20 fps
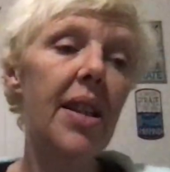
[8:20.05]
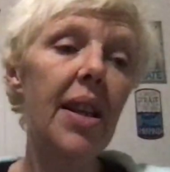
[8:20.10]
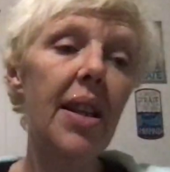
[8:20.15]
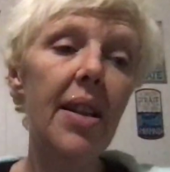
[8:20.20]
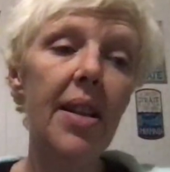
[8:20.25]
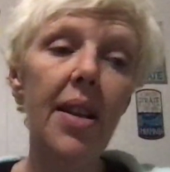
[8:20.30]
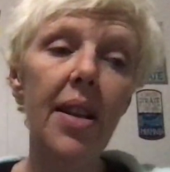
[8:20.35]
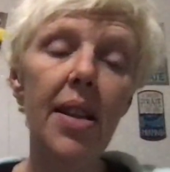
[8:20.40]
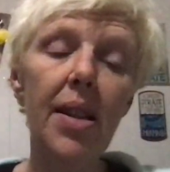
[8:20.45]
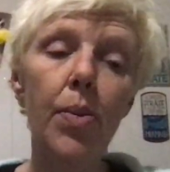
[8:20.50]
like
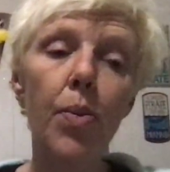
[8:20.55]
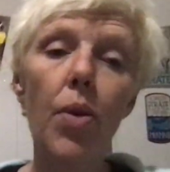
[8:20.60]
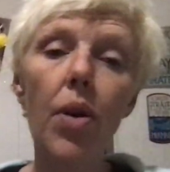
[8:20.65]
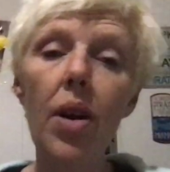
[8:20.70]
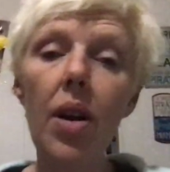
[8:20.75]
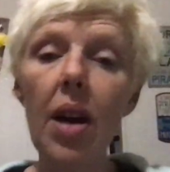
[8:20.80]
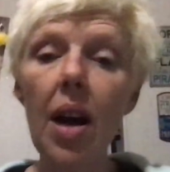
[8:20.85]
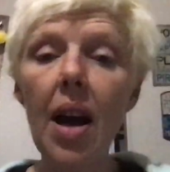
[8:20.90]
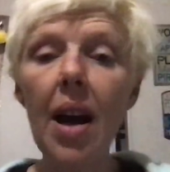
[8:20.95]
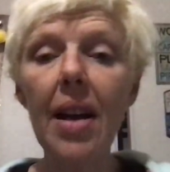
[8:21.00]
this
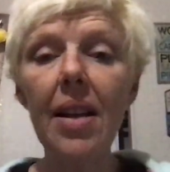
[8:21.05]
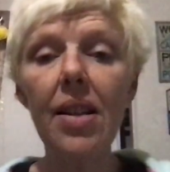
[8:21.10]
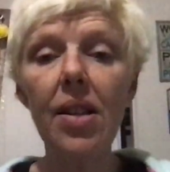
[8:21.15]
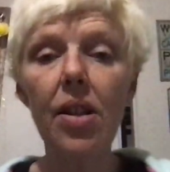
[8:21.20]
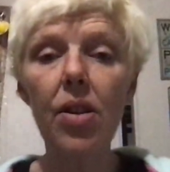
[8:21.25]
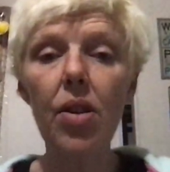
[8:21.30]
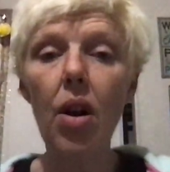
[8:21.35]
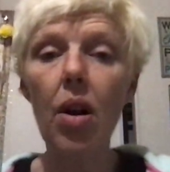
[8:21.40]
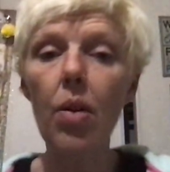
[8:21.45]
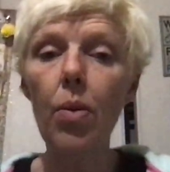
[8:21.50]
where I
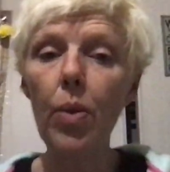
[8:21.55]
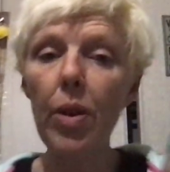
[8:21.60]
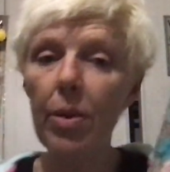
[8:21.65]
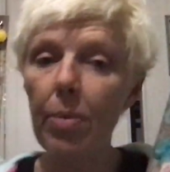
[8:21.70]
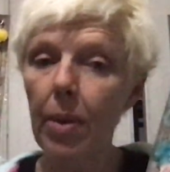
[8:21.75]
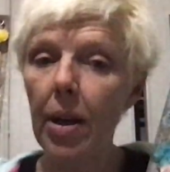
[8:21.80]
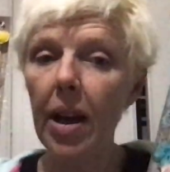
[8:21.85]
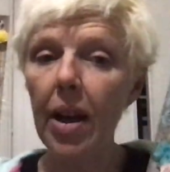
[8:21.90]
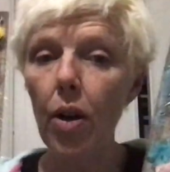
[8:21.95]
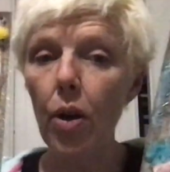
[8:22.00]
start with
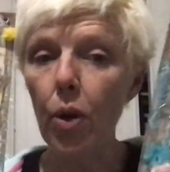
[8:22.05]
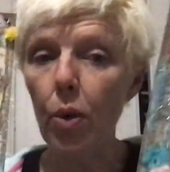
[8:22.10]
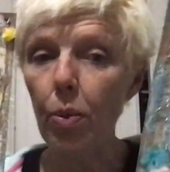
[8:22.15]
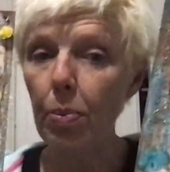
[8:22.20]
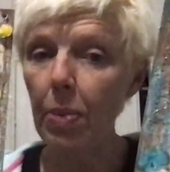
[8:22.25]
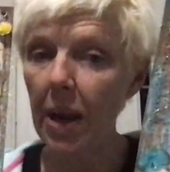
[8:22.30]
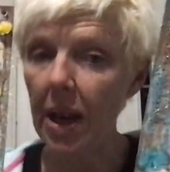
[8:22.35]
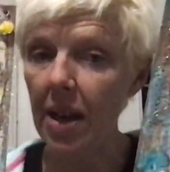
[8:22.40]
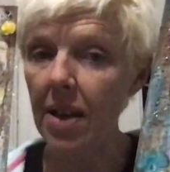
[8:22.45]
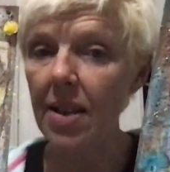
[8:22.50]
my own
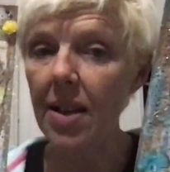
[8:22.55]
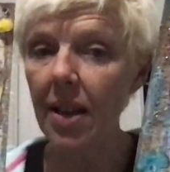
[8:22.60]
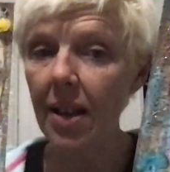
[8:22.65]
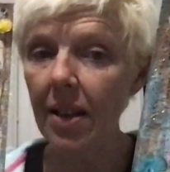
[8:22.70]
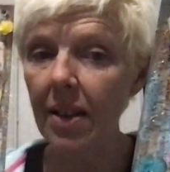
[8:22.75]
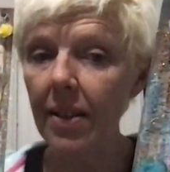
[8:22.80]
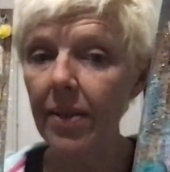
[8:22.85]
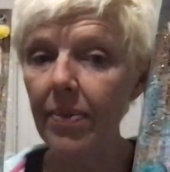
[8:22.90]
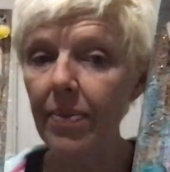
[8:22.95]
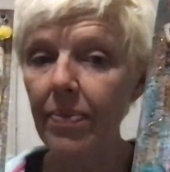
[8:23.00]

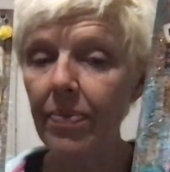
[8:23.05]
painting.